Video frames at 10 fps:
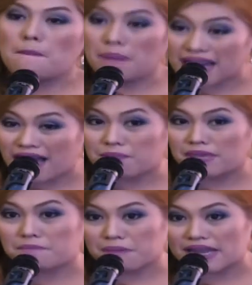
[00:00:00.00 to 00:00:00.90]

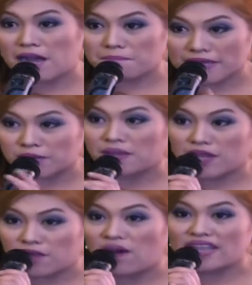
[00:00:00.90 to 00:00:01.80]
Maraming
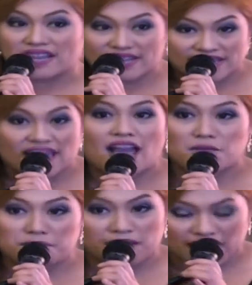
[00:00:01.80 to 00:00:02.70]
pinapaswelduhan kasi
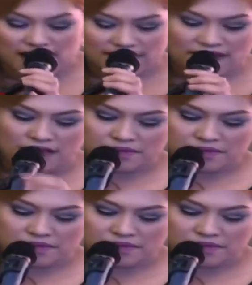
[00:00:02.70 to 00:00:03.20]
ang Brigada.